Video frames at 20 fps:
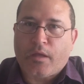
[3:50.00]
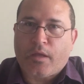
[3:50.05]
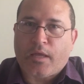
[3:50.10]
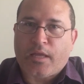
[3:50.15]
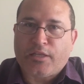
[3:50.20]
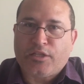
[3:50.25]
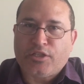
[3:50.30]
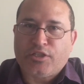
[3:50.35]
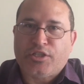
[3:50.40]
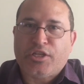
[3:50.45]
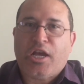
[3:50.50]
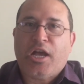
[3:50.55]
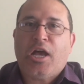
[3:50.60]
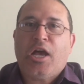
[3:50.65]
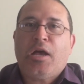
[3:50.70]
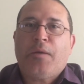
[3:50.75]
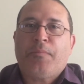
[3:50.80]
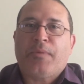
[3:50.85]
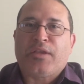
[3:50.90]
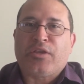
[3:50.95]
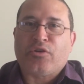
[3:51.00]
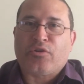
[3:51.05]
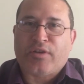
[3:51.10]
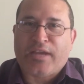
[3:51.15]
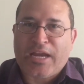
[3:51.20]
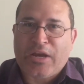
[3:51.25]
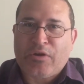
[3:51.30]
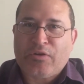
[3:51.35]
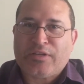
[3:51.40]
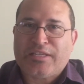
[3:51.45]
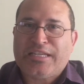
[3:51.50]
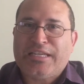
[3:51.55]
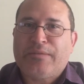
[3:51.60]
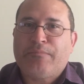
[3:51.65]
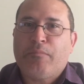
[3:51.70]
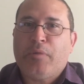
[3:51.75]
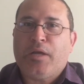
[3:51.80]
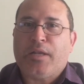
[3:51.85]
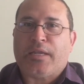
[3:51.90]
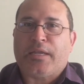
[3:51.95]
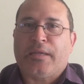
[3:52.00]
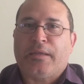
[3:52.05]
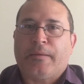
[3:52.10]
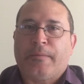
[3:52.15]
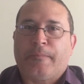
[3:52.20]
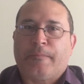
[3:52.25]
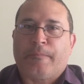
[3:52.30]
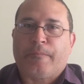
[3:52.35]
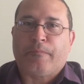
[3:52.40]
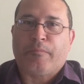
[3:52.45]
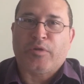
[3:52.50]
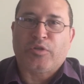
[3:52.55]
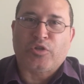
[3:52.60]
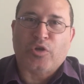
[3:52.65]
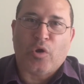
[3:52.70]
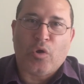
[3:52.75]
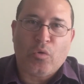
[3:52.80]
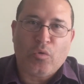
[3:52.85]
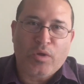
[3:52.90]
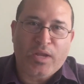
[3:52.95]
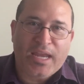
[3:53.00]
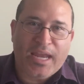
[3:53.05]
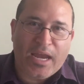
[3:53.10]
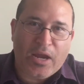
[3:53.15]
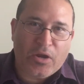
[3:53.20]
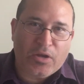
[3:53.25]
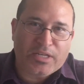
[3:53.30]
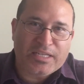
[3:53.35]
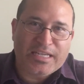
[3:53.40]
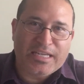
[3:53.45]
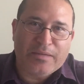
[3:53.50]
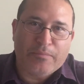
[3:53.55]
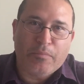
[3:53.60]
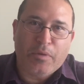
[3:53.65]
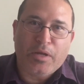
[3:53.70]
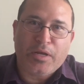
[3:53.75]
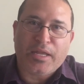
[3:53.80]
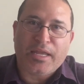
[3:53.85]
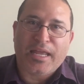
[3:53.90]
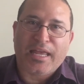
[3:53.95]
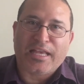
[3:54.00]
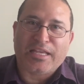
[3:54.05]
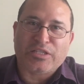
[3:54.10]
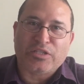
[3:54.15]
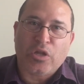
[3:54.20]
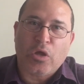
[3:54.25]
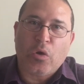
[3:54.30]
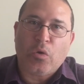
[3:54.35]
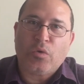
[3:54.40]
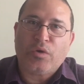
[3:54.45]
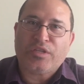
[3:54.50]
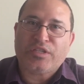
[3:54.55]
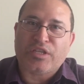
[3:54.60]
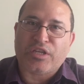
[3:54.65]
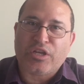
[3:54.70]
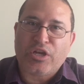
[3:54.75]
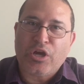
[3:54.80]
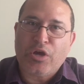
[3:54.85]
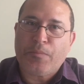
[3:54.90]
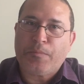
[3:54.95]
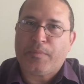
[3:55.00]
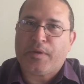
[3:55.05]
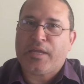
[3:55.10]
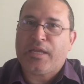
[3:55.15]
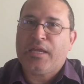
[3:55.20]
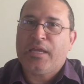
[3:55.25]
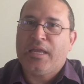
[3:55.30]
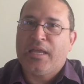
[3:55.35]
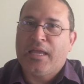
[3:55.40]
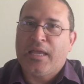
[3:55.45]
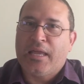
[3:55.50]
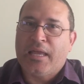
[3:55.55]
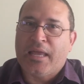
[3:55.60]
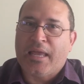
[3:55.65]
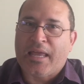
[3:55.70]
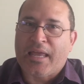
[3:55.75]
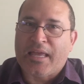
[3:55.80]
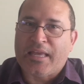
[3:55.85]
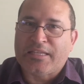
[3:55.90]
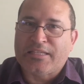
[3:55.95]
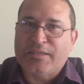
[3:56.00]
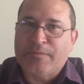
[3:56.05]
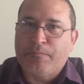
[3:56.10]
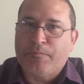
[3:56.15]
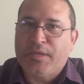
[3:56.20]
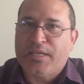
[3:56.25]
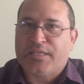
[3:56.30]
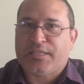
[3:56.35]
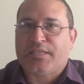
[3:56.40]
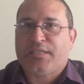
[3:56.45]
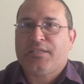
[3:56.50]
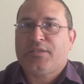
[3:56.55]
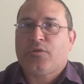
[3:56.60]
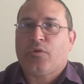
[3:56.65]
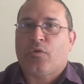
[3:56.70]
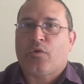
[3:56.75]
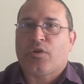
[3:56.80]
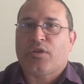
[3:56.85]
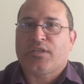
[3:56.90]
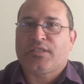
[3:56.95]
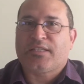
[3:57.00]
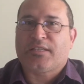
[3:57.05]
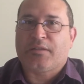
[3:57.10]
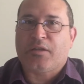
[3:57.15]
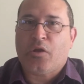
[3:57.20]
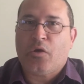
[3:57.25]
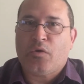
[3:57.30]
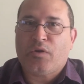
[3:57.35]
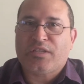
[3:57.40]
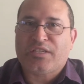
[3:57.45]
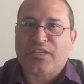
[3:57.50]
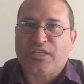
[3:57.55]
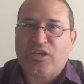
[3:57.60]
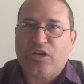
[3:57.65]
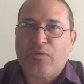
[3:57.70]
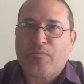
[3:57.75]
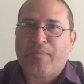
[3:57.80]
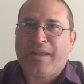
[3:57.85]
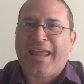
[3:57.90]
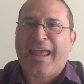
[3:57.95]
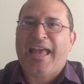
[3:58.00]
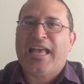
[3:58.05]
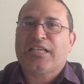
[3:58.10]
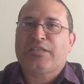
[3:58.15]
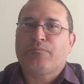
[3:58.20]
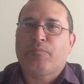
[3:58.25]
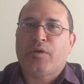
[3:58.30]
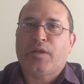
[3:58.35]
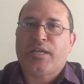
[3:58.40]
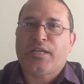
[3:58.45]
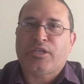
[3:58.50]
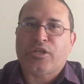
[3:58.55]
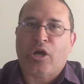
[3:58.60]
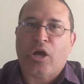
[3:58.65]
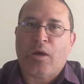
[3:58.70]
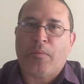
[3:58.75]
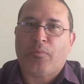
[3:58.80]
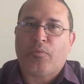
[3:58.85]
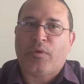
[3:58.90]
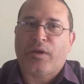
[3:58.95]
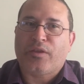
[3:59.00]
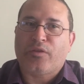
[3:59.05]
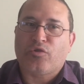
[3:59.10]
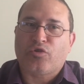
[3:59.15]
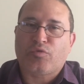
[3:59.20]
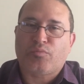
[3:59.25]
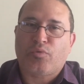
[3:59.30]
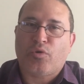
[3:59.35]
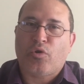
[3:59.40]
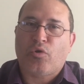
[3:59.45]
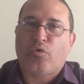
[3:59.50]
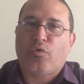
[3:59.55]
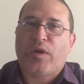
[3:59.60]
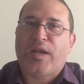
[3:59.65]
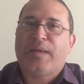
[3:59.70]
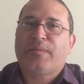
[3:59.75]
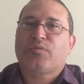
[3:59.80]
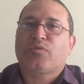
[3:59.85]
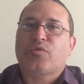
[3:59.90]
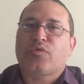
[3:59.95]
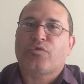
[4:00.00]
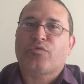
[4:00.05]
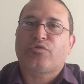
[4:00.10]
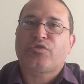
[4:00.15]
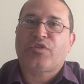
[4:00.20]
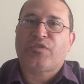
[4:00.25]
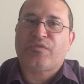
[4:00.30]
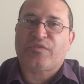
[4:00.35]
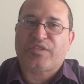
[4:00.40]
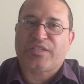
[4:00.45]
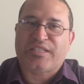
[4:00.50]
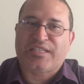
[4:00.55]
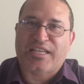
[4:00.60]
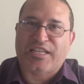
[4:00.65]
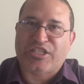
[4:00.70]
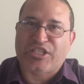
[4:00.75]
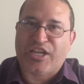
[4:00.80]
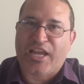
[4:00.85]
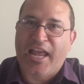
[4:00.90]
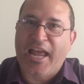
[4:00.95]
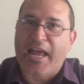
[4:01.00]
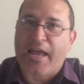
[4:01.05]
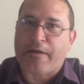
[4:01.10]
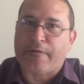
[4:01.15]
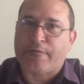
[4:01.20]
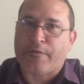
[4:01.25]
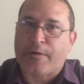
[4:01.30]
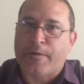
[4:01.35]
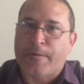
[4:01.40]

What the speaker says: it's a job and you're guaranteed money. But you're only guaranteed money as long as the company is in business, or as long as the company has money to operate those programs those services that you have.